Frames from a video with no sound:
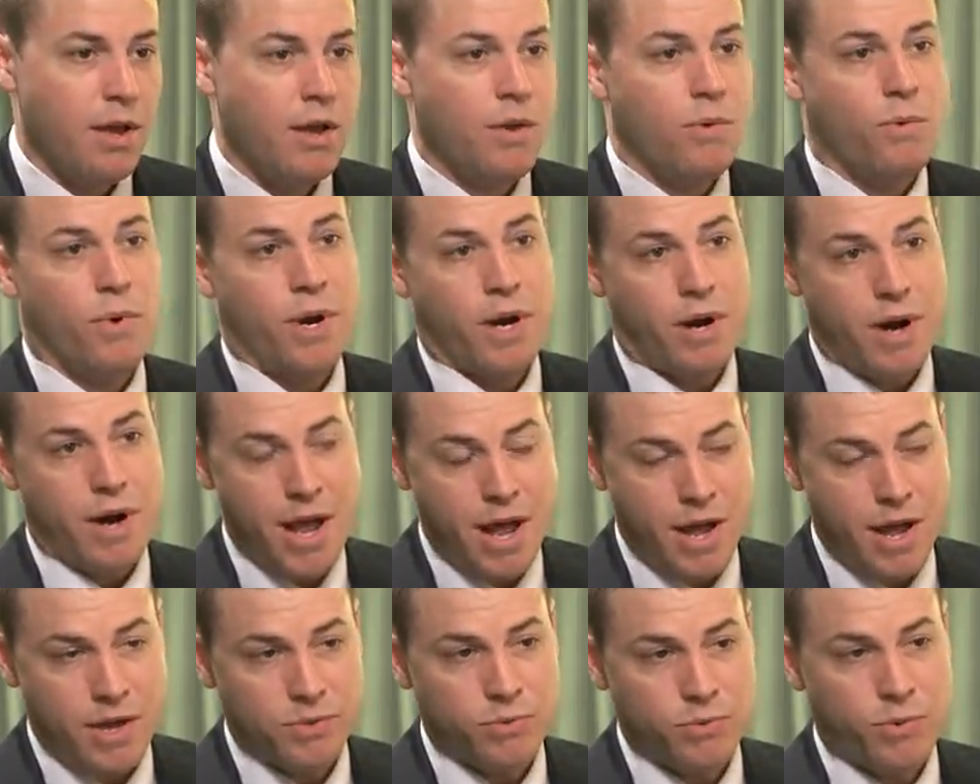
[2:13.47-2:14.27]

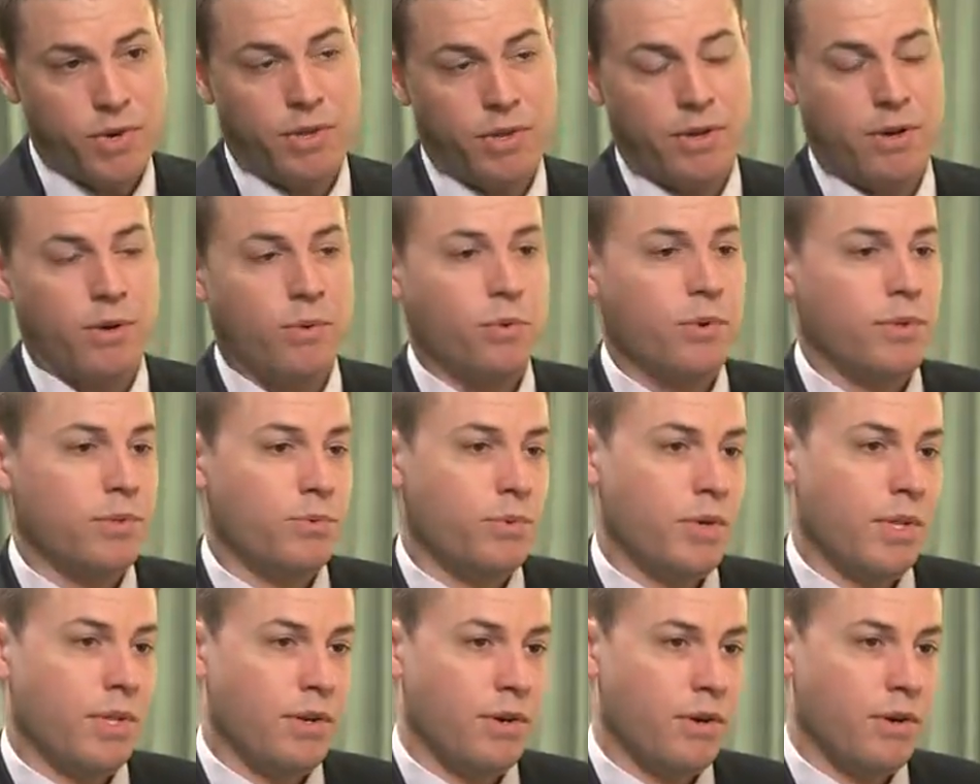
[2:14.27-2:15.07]
whereas whether it
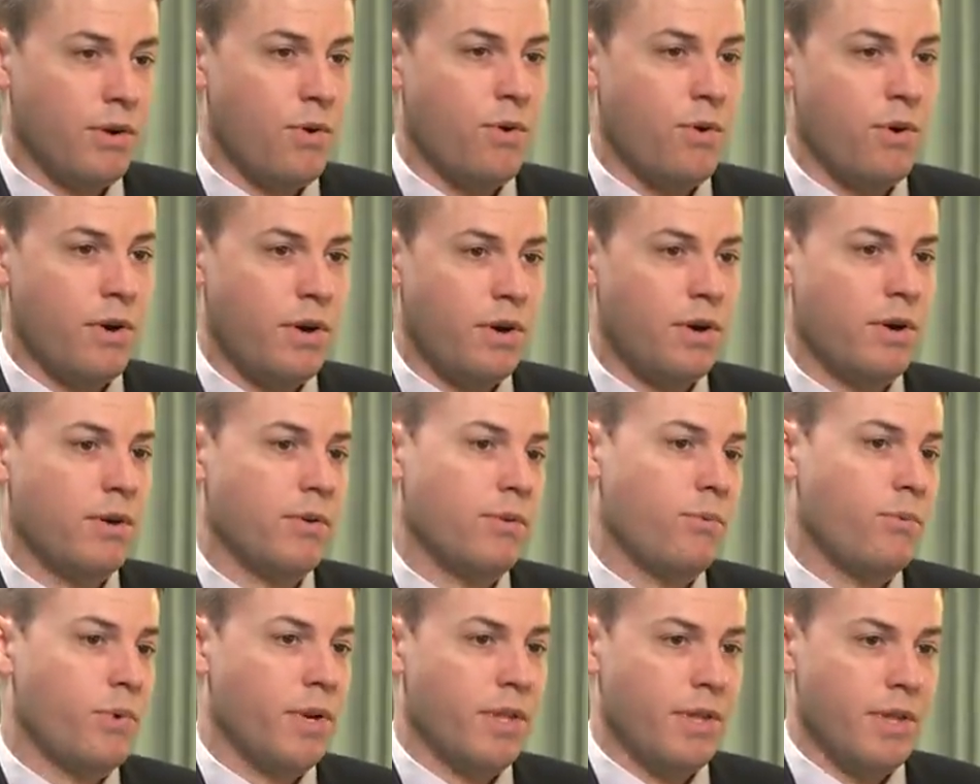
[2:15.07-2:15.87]
was within a quarter,
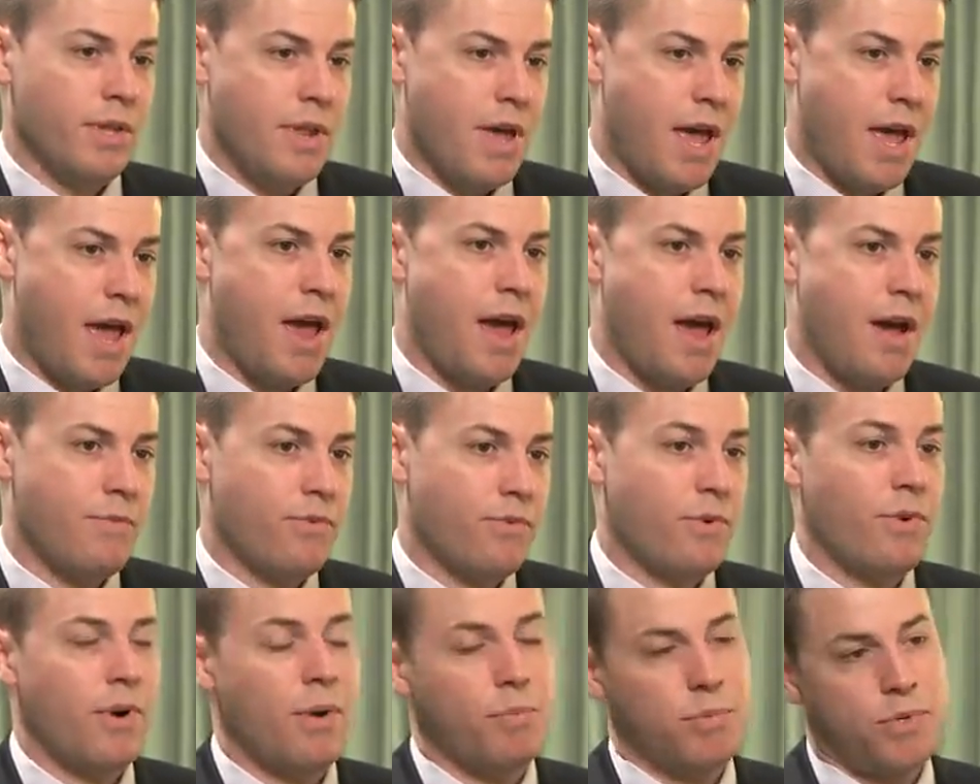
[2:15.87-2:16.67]
within a
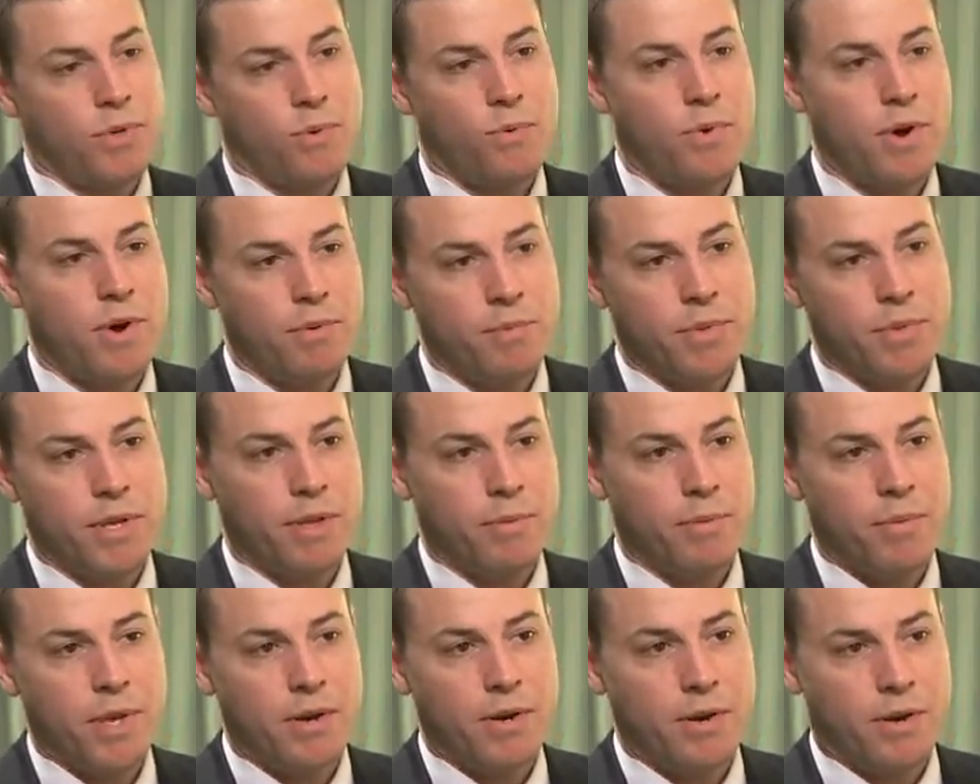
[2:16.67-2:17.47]
half, or up to one
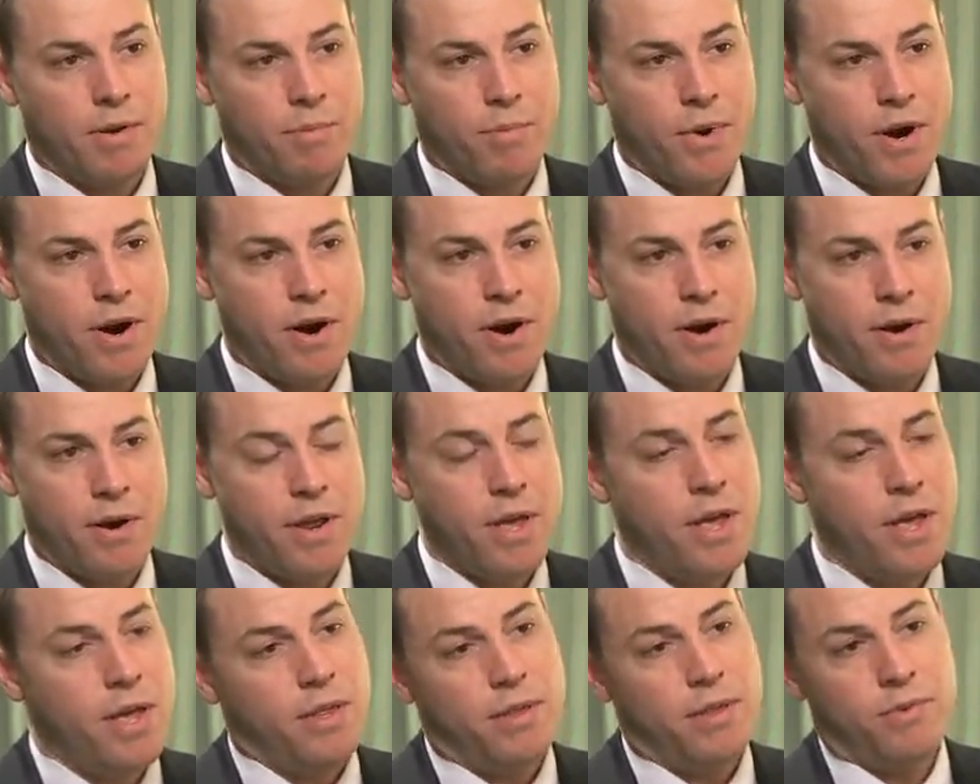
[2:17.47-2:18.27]
millimeter apart,
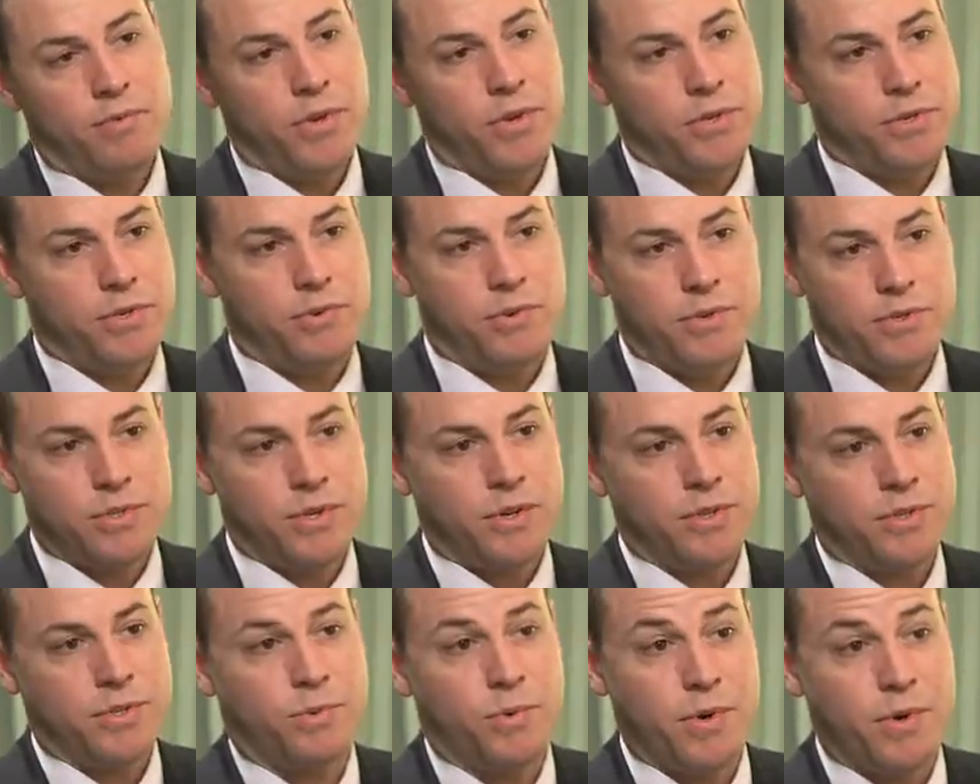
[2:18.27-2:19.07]
the vision
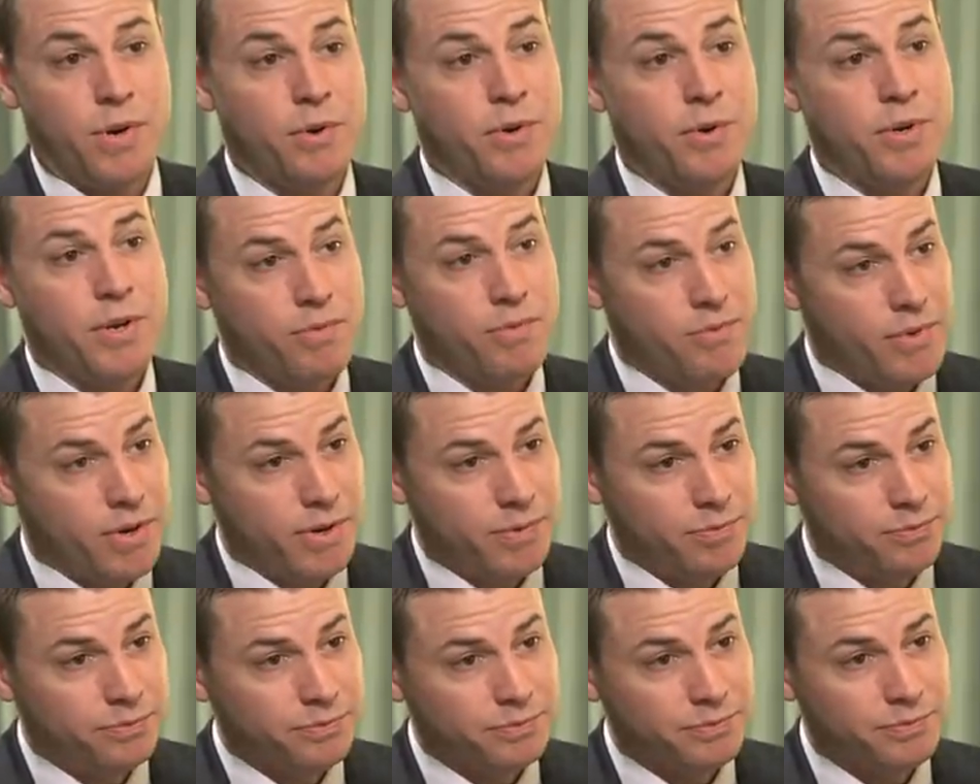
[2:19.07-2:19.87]
results were no different.